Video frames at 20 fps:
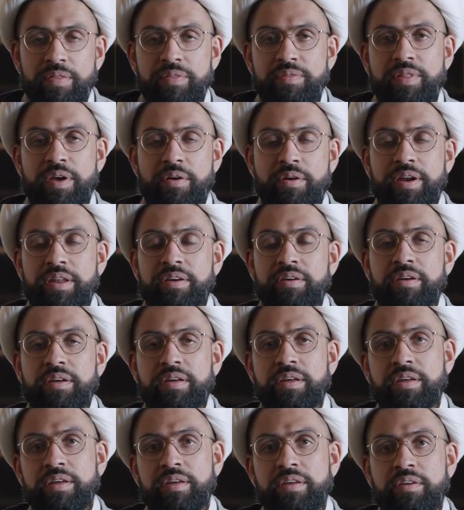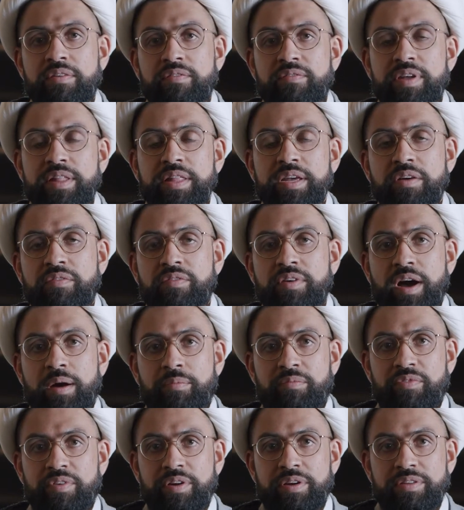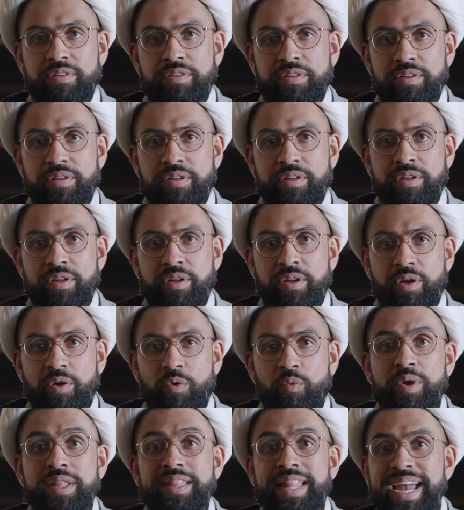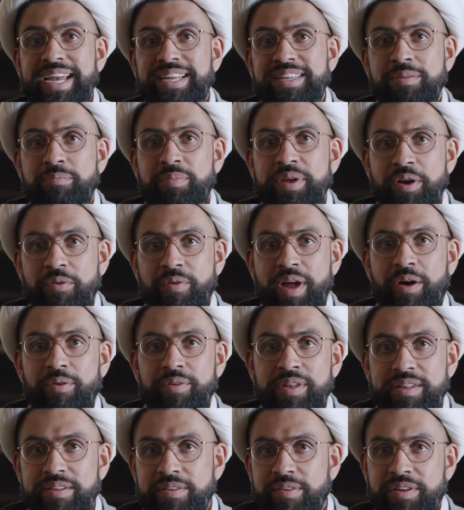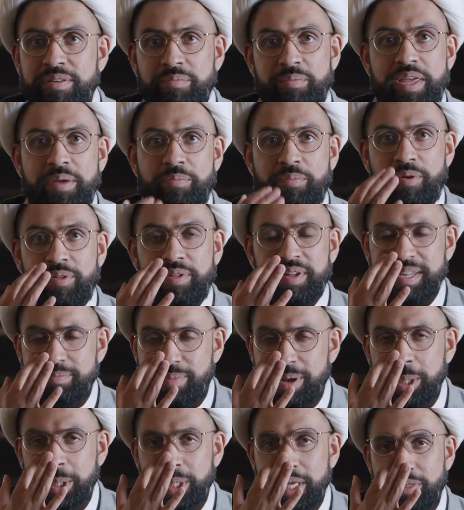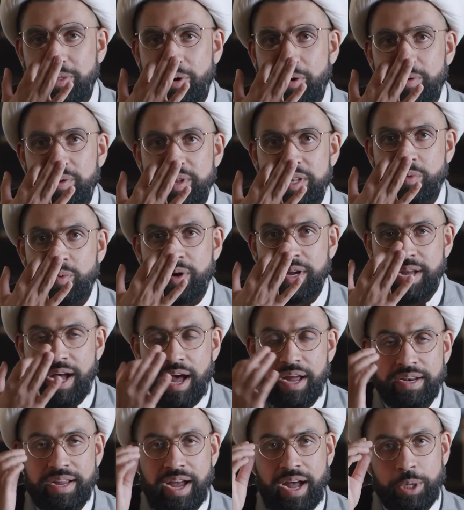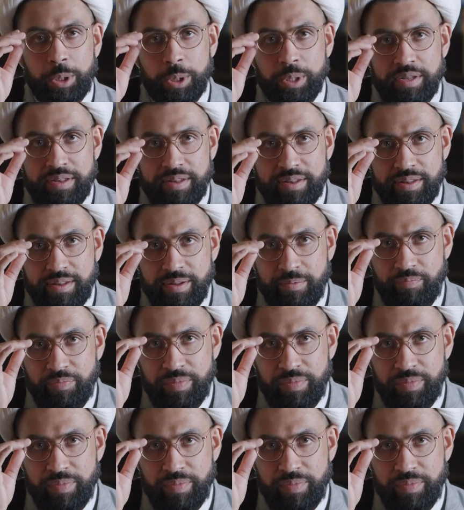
they're at a feeling of comfort. We like to be around certain people, especially those who are God conscious.